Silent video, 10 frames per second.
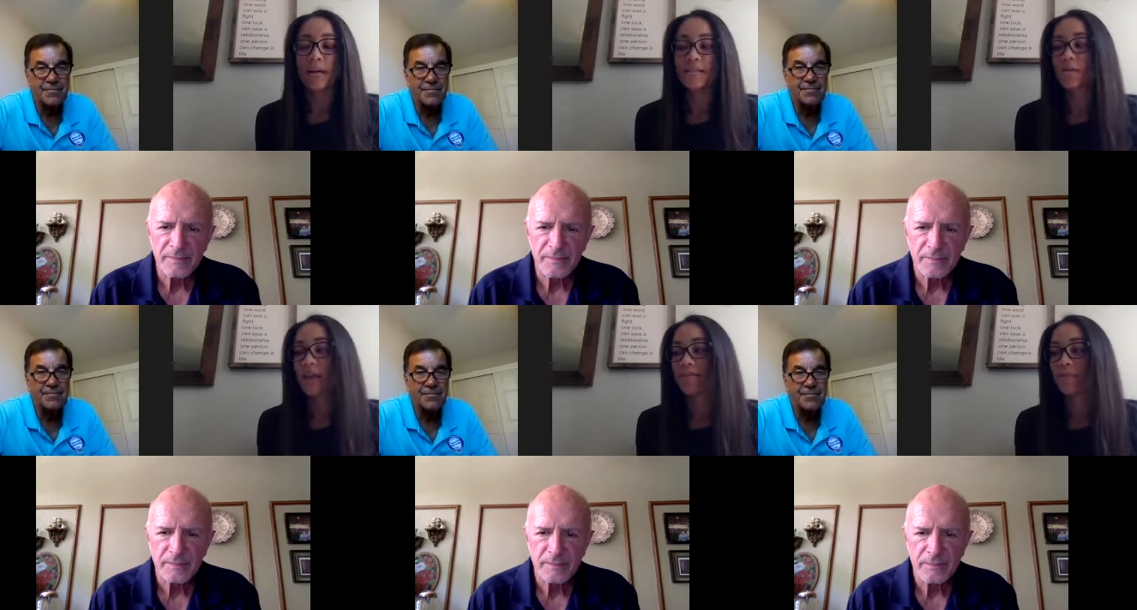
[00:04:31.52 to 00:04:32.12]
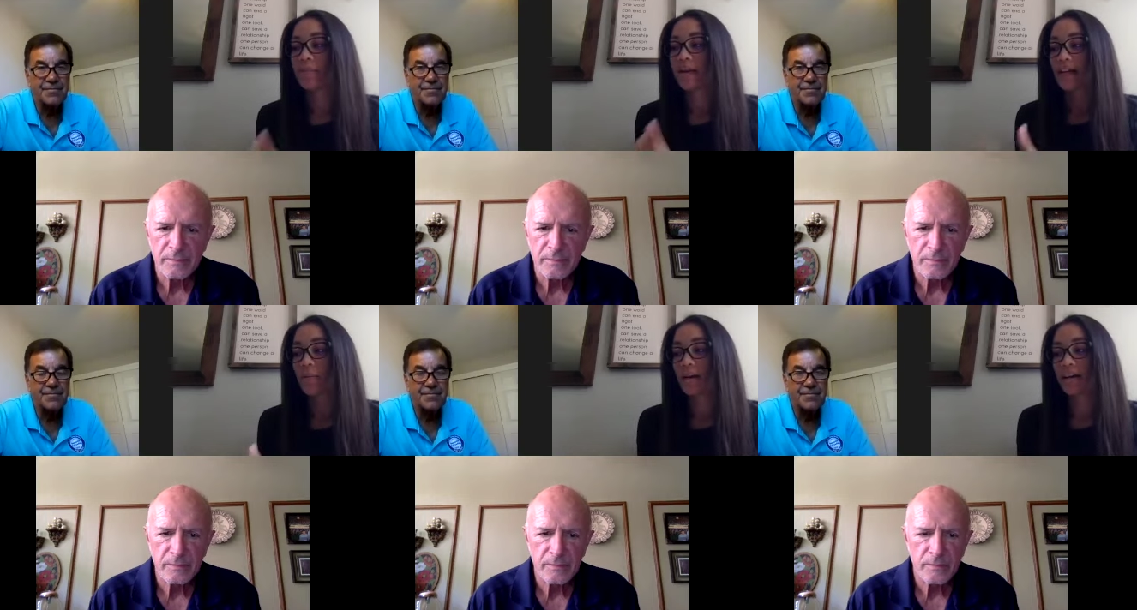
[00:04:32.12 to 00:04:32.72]
Speaker 1: and so that for me, that
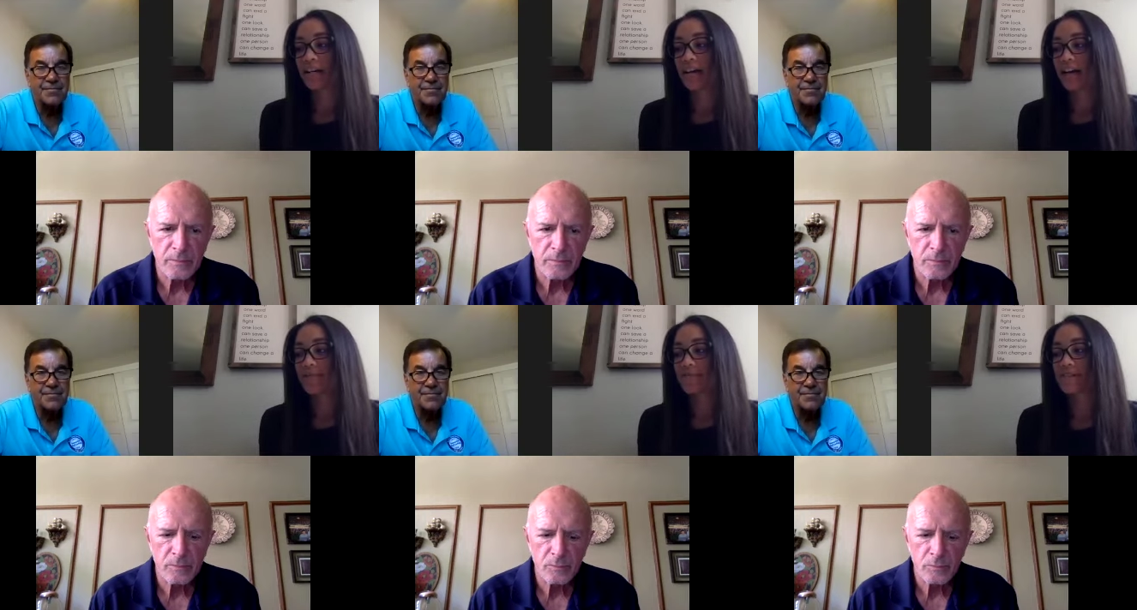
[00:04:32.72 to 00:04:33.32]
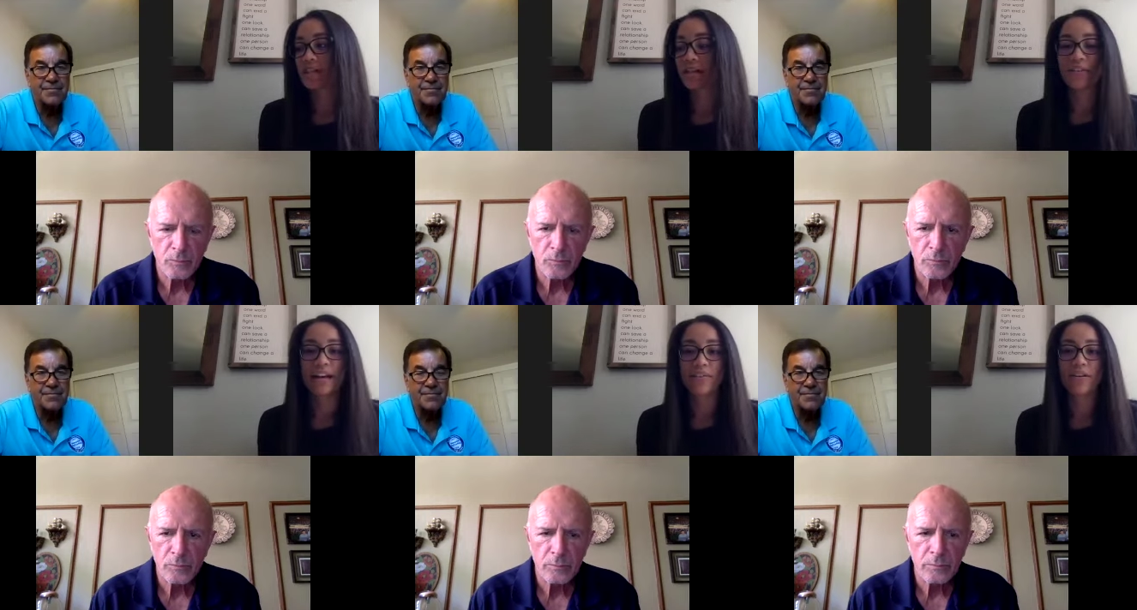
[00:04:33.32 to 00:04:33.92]
weekend kind of solidified
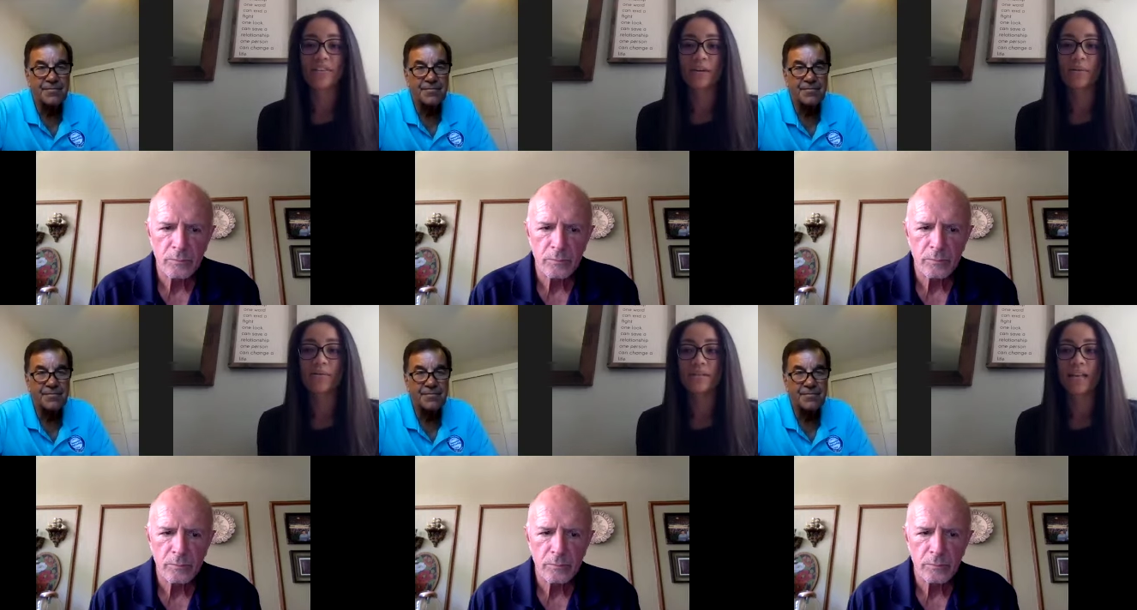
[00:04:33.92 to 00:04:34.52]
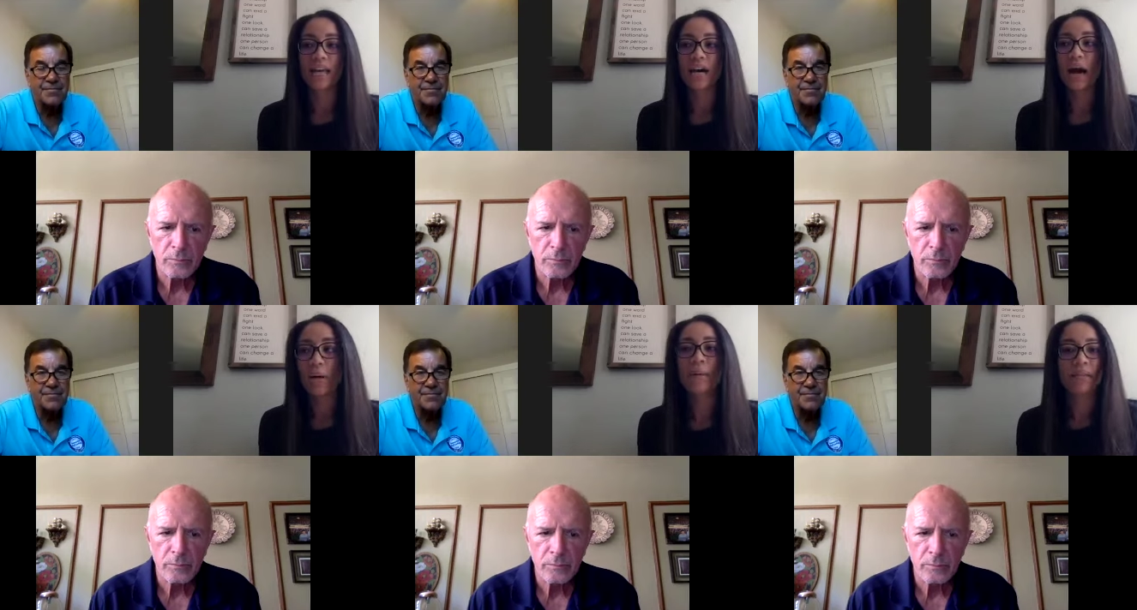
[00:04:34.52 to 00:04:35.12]
everything where it was like, I want
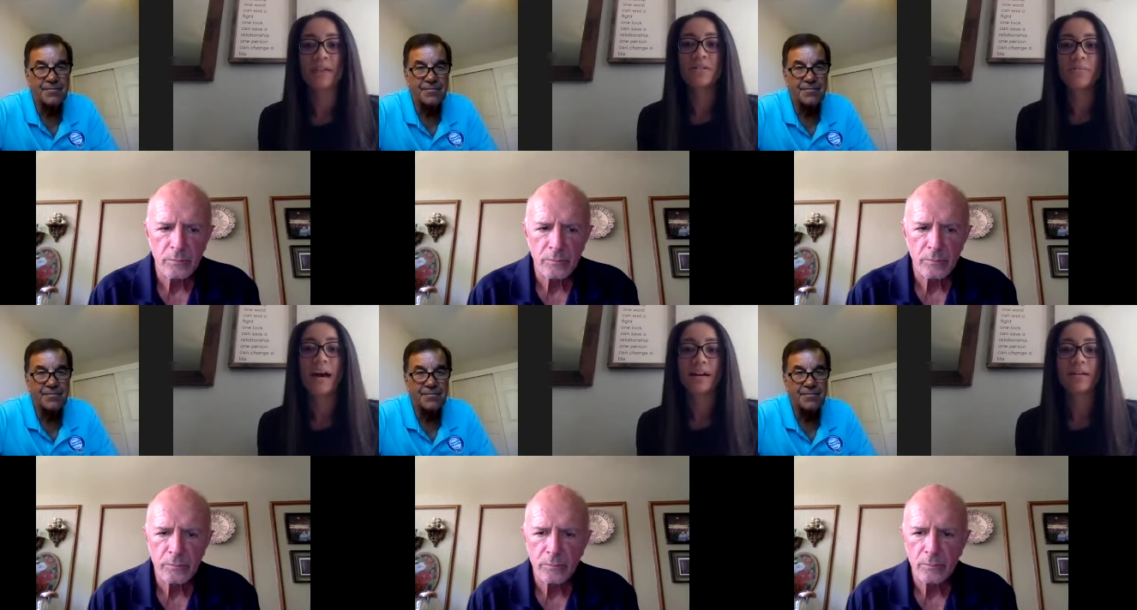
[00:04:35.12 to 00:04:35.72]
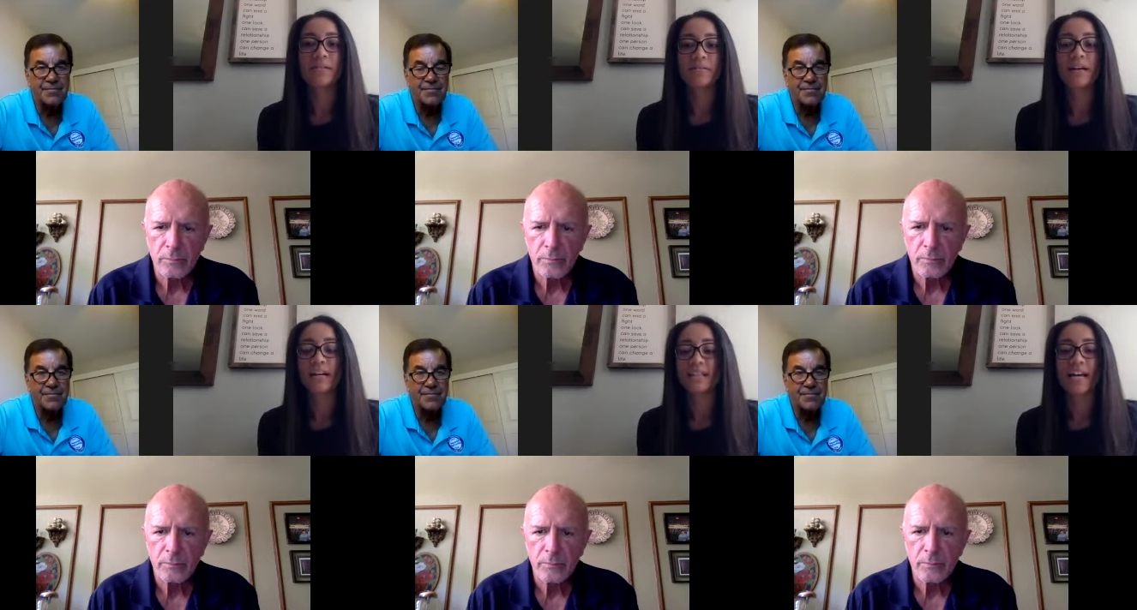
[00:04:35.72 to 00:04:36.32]
my life to matter and
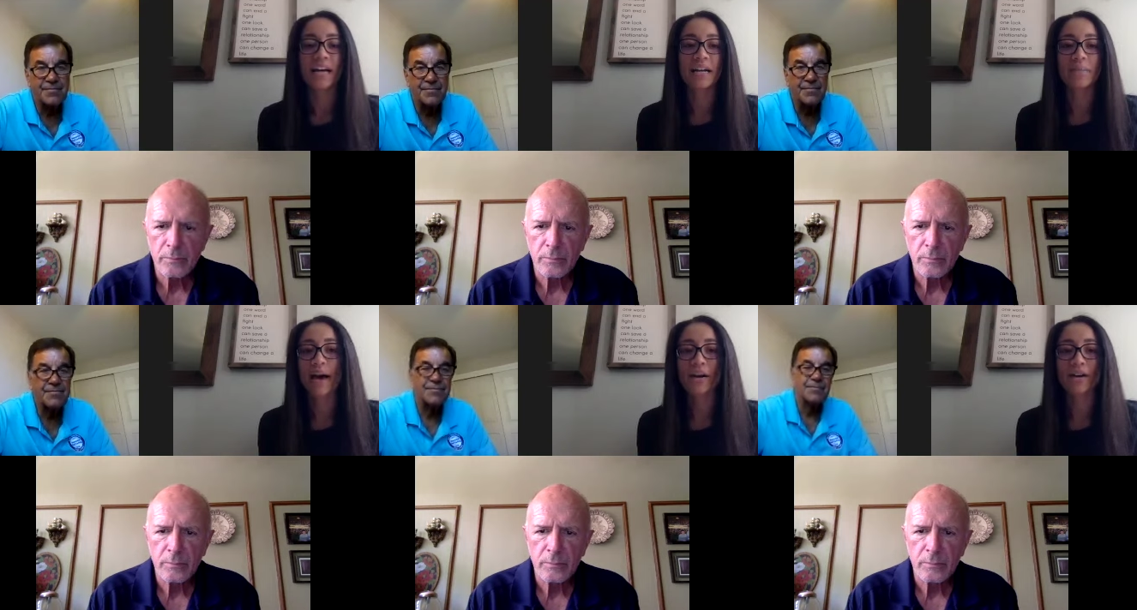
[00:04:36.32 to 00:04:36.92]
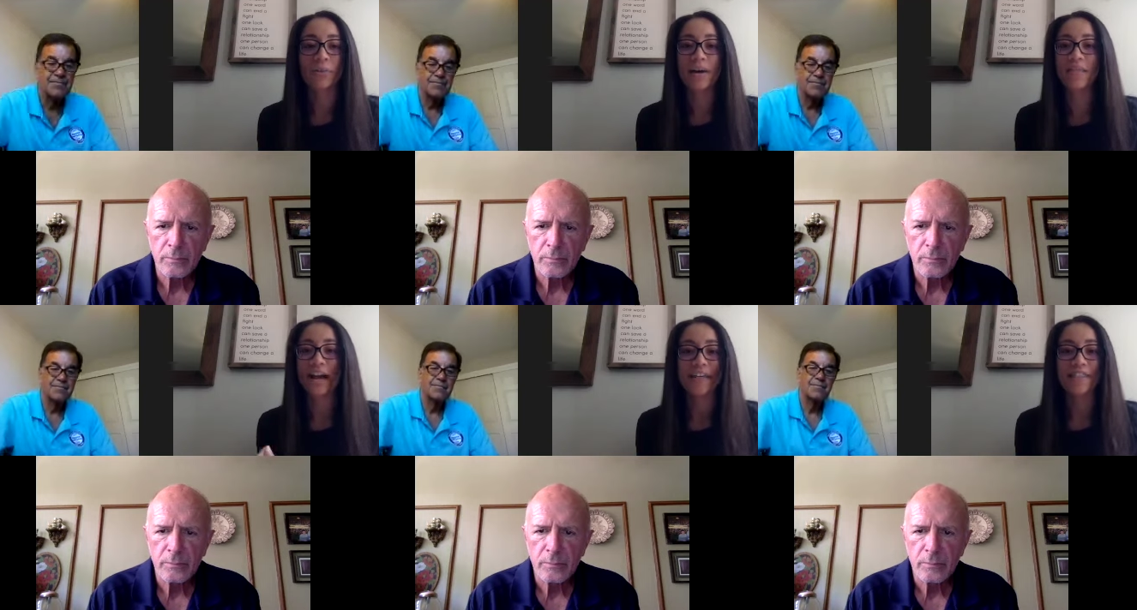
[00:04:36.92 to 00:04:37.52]
it's not going to matter the way that
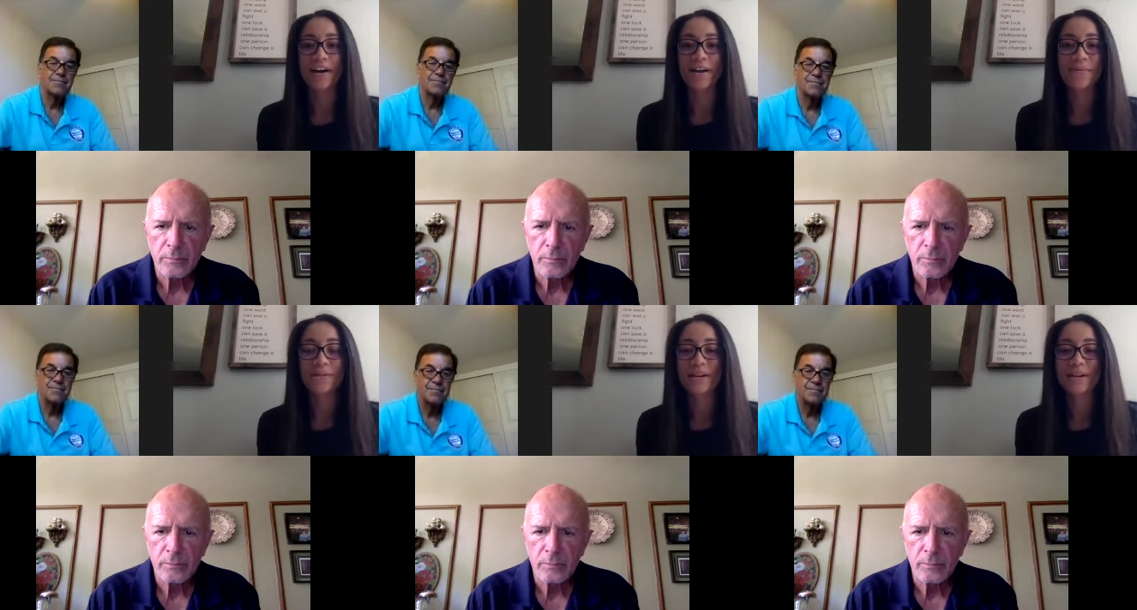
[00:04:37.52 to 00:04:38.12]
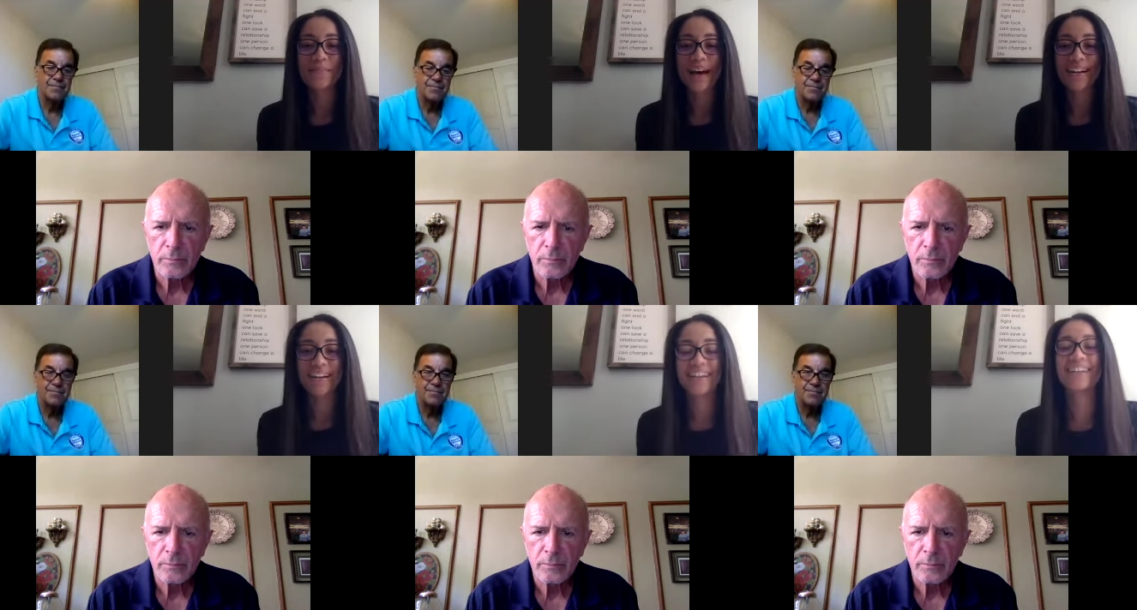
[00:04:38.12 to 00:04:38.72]
I thought it was going to matter.